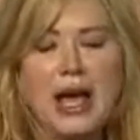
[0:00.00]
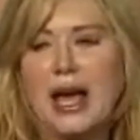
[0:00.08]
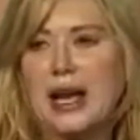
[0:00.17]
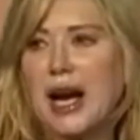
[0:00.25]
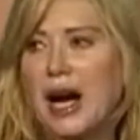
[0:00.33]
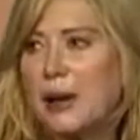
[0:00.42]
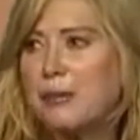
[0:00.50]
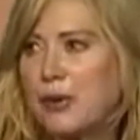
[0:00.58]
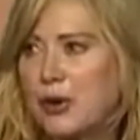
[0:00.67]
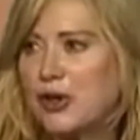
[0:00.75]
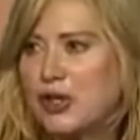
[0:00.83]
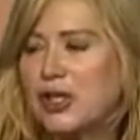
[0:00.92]
And I
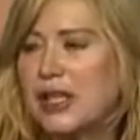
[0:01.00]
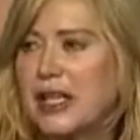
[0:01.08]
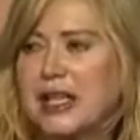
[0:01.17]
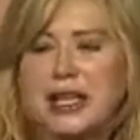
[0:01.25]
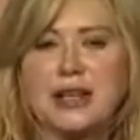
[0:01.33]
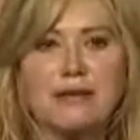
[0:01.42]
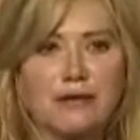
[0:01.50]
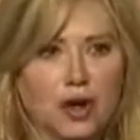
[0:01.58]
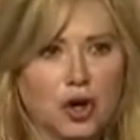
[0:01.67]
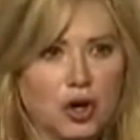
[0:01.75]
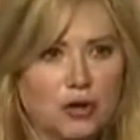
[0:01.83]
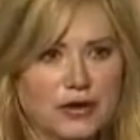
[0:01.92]
personally get
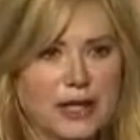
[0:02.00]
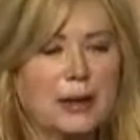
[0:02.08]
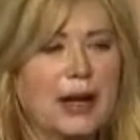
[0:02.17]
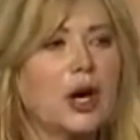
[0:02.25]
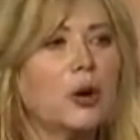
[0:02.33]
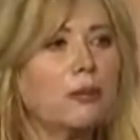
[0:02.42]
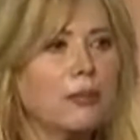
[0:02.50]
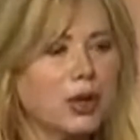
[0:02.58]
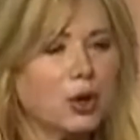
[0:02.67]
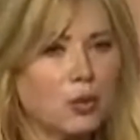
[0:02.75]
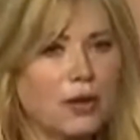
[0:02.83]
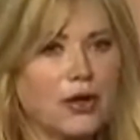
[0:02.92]
involved and help
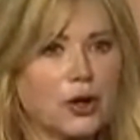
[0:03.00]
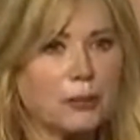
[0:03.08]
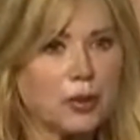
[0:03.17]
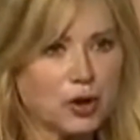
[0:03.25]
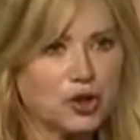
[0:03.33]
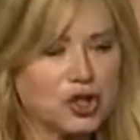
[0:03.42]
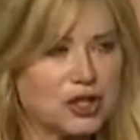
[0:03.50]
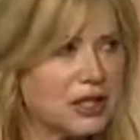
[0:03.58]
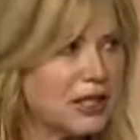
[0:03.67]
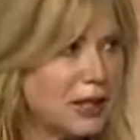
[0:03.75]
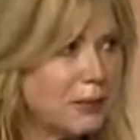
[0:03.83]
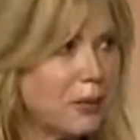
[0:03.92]
build with our
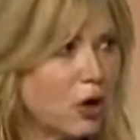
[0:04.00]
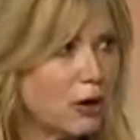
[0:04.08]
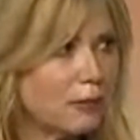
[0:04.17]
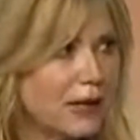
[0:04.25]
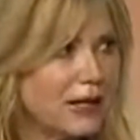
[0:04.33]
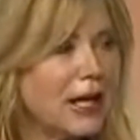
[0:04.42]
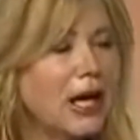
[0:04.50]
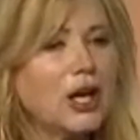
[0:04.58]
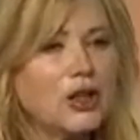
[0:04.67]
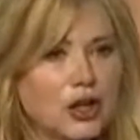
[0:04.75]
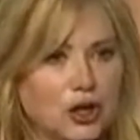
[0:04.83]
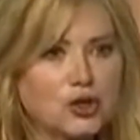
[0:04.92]
purchasing department
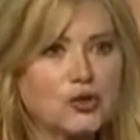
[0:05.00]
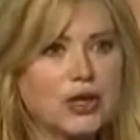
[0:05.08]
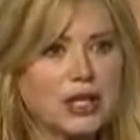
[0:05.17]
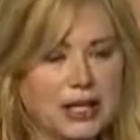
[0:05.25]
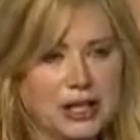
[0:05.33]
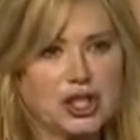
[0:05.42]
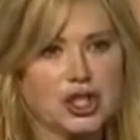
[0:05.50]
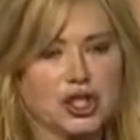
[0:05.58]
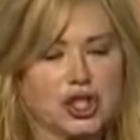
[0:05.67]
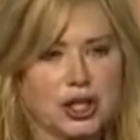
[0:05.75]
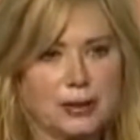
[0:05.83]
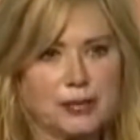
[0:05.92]
those
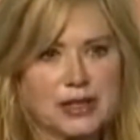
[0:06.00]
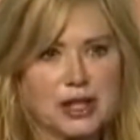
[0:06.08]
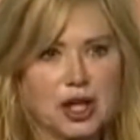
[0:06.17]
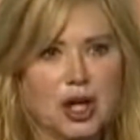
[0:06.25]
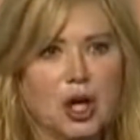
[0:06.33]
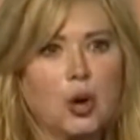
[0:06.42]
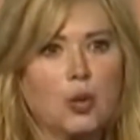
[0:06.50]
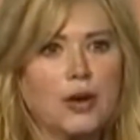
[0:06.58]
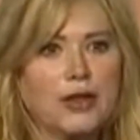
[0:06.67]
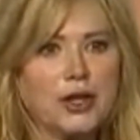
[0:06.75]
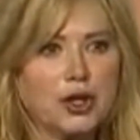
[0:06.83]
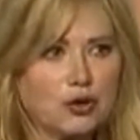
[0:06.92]
relationships
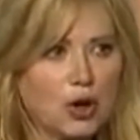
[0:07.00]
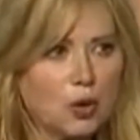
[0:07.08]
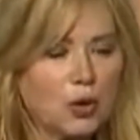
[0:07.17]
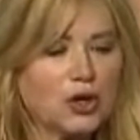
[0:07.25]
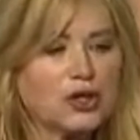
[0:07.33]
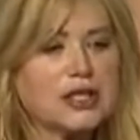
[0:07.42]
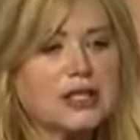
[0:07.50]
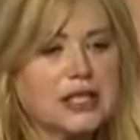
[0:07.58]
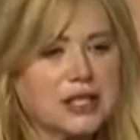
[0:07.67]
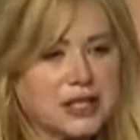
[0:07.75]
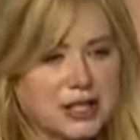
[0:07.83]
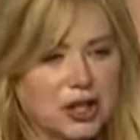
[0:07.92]
with the growers,
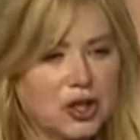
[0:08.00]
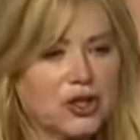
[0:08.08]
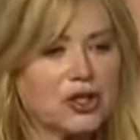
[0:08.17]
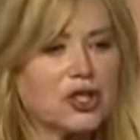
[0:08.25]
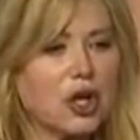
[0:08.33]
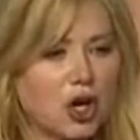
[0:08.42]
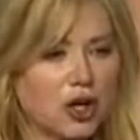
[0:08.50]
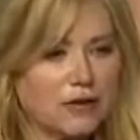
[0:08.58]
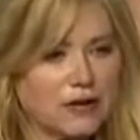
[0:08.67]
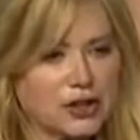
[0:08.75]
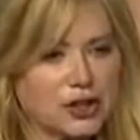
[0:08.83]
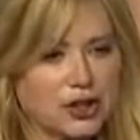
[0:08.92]
distillers,
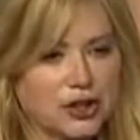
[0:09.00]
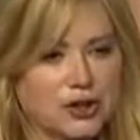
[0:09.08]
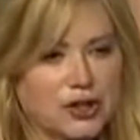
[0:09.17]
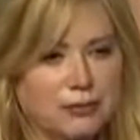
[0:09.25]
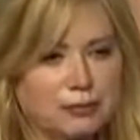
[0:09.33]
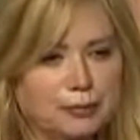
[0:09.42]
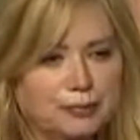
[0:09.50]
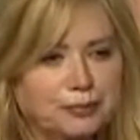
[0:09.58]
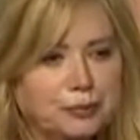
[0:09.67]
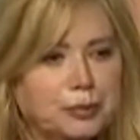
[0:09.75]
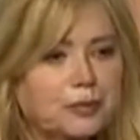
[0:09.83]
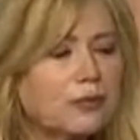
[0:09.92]
harvesters.
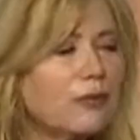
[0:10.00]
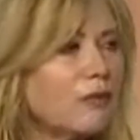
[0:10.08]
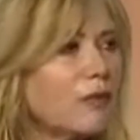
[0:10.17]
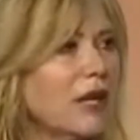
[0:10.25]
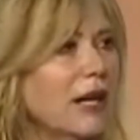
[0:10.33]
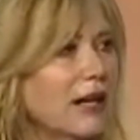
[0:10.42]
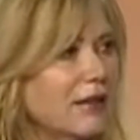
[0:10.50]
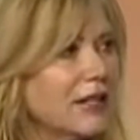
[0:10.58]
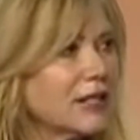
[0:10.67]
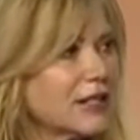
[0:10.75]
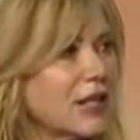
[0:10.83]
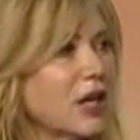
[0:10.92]

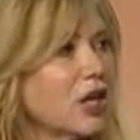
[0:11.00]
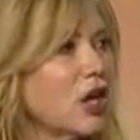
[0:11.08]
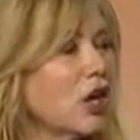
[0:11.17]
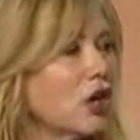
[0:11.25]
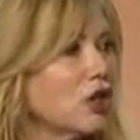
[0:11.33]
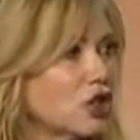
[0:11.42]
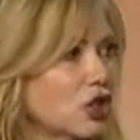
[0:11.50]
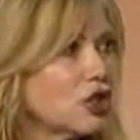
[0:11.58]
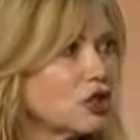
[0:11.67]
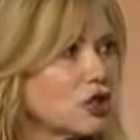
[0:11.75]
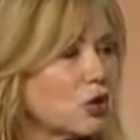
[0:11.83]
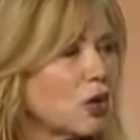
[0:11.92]
This Sure
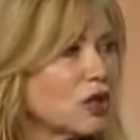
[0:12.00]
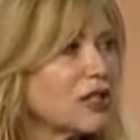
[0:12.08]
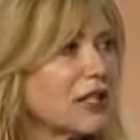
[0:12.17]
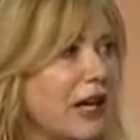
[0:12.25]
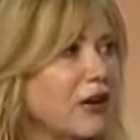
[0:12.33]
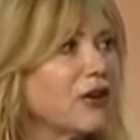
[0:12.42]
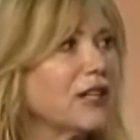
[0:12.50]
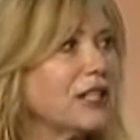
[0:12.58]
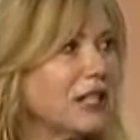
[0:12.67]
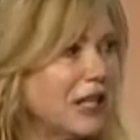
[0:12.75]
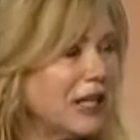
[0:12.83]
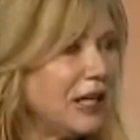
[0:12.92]
Source
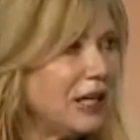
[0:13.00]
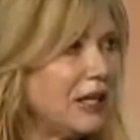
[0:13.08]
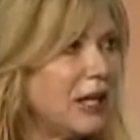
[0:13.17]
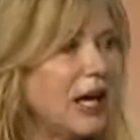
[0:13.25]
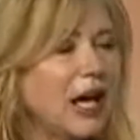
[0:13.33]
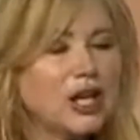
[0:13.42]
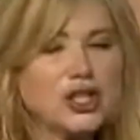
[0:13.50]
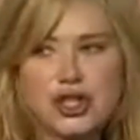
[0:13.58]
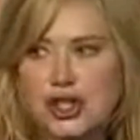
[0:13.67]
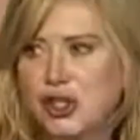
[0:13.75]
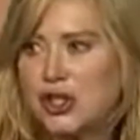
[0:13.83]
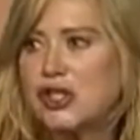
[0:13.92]
Guarantee
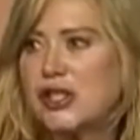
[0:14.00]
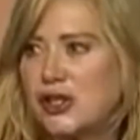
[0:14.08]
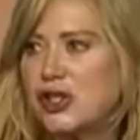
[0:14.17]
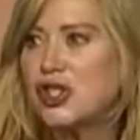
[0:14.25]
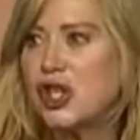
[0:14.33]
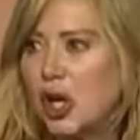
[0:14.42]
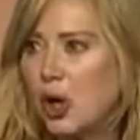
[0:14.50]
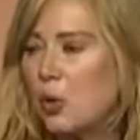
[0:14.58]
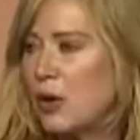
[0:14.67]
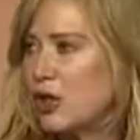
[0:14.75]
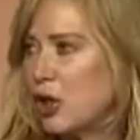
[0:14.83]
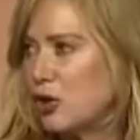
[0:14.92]
assures there's no
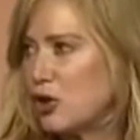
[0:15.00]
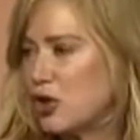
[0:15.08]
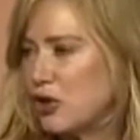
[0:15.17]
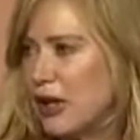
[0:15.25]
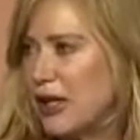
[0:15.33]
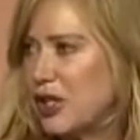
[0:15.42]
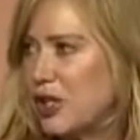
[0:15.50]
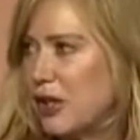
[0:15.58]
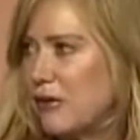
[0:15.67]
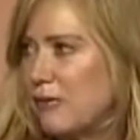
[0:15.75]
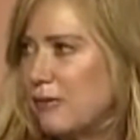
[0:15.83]
adulteration.